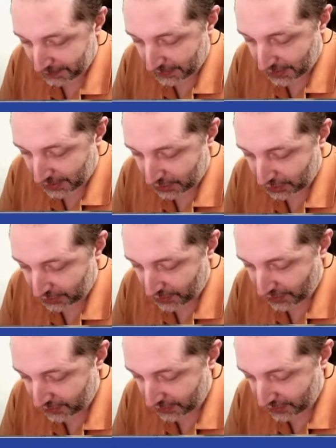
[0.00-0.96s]
So we have
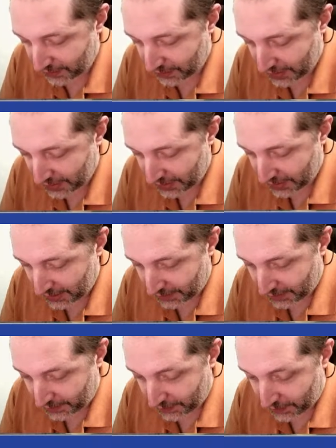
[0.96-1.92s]
some.
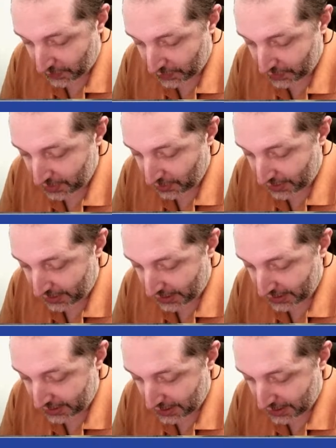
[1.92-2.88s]
Those are all nice
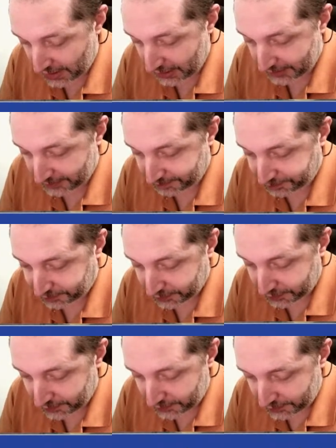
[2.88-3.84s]
cards
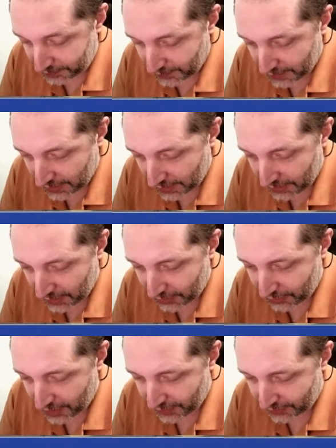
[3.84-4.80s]
in
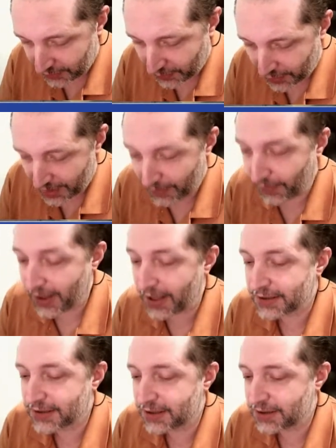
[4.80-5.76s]
draft. Polar Blast
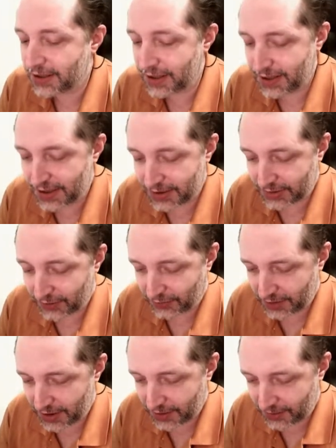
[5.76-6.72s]
is a really
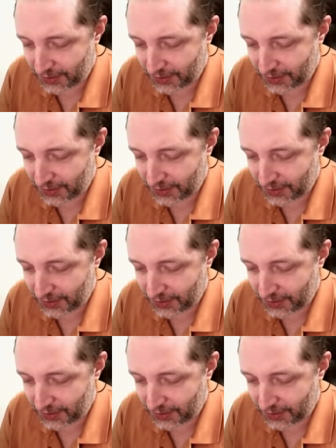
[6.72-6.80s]
good